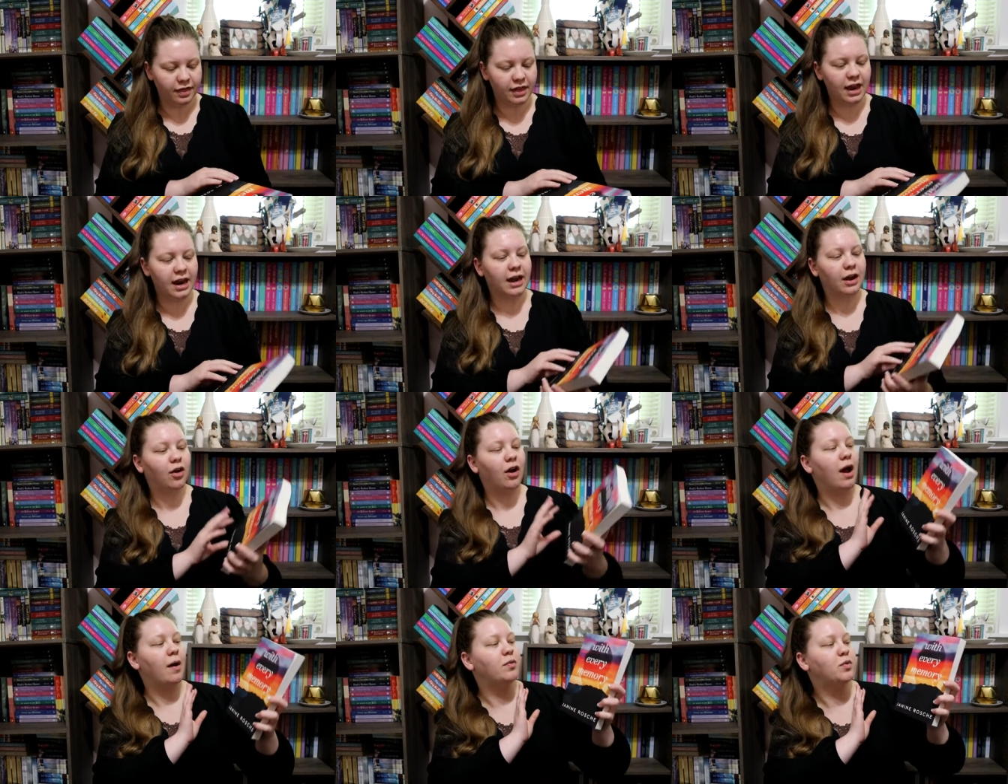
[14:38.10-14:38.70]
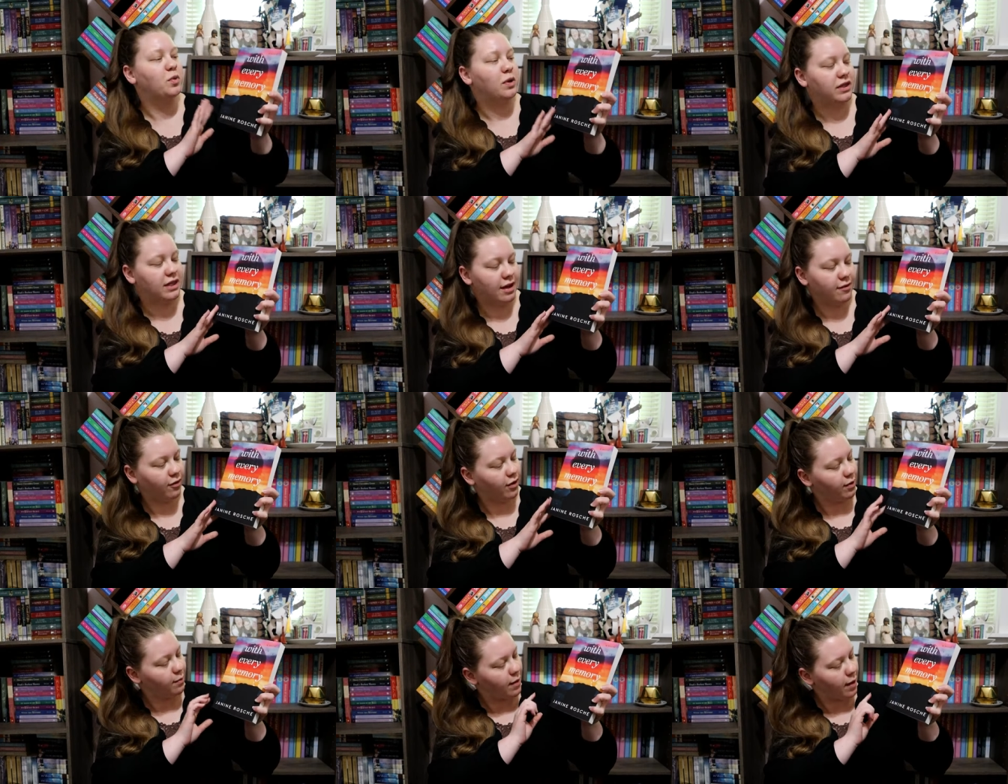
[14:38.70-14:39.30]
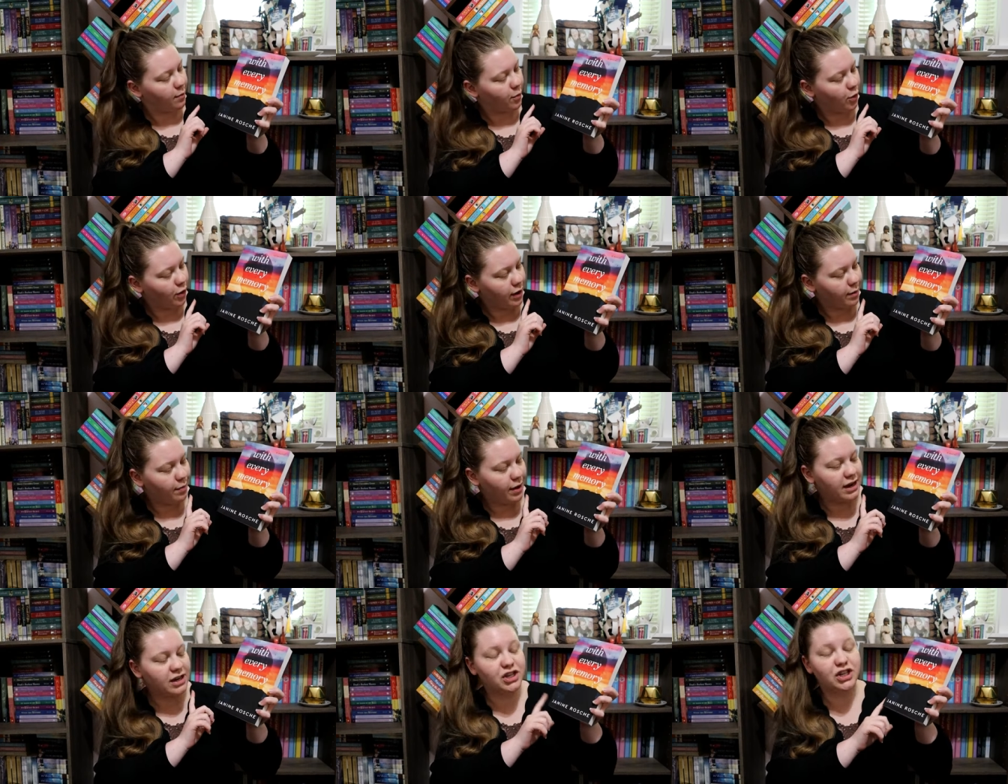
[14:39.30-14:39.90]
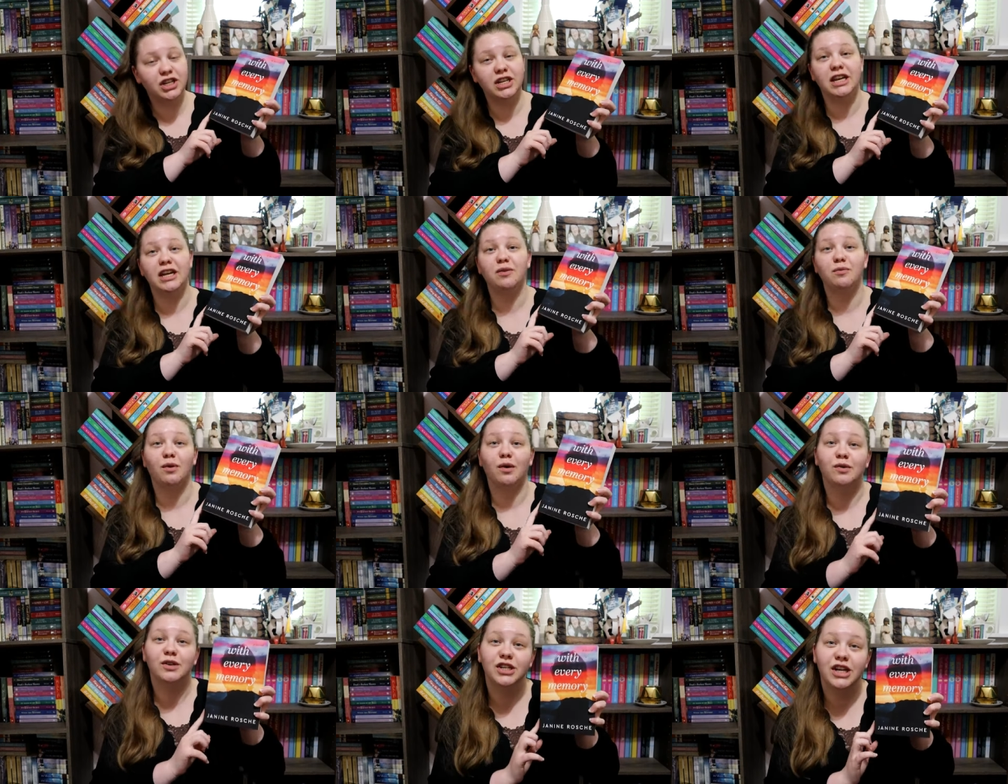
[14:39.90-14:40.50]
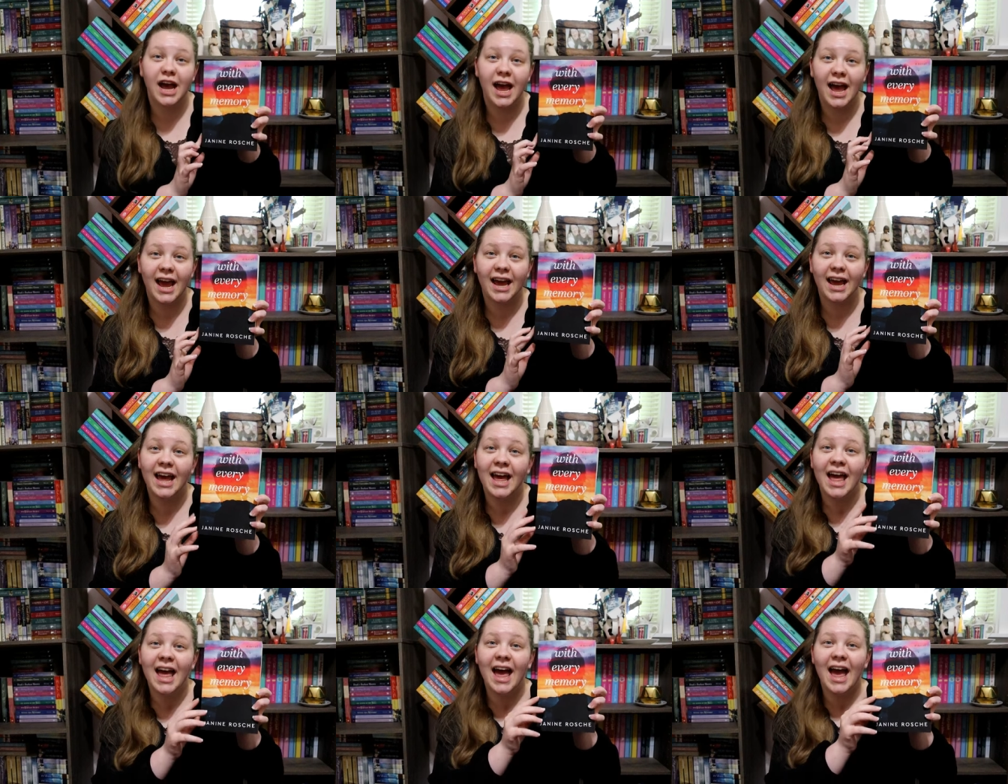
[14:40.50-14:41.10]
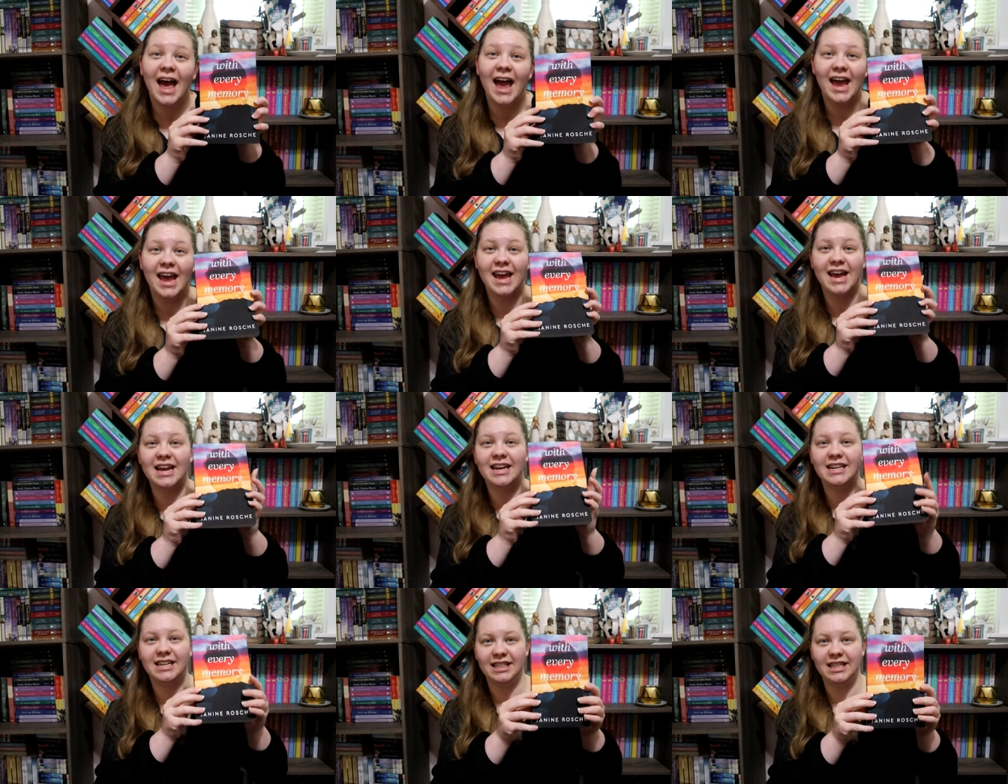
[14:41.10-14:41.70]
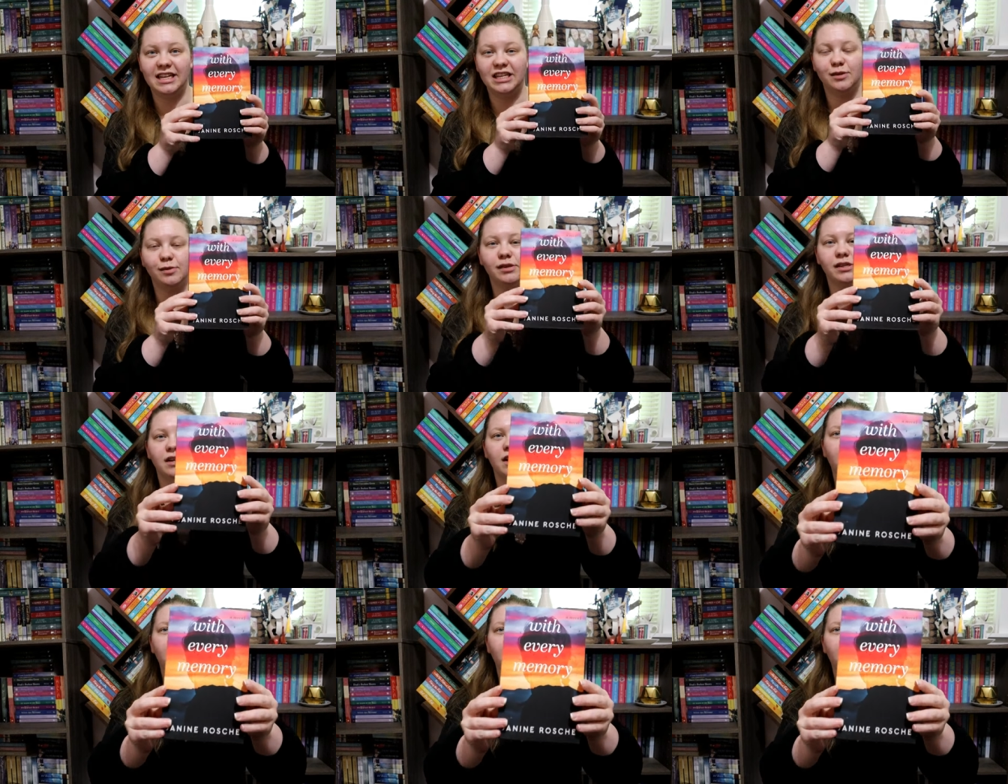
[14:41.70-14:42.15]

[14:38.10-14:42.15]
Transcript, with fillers: Then I grabbed With Every Memory by Janine Rosche and this was